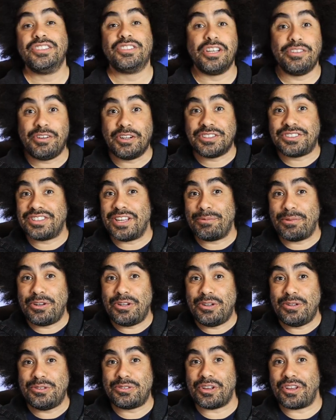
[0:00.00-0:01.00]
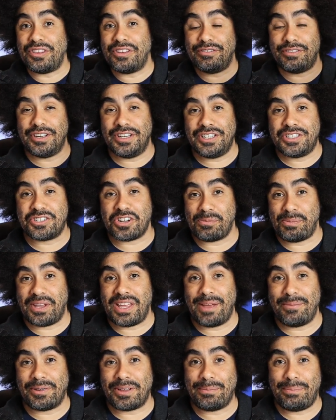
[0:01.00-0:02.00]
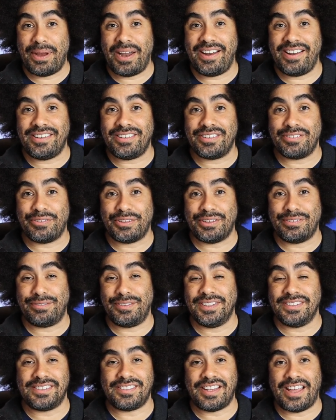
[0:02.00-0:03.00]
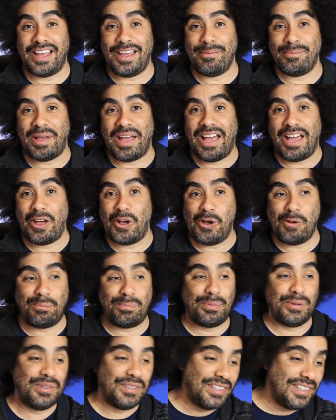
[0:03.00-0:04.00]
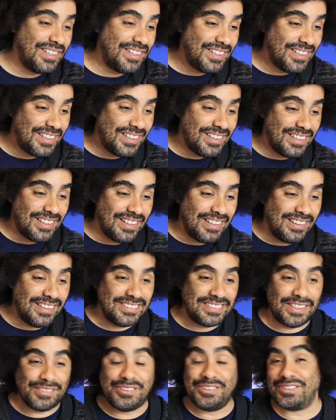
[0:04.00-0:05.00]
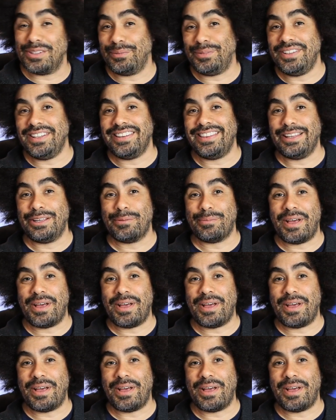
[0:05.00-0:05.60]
So if you're someone who's on the verge of becoming a parent for the first time, I hope this gives you something to think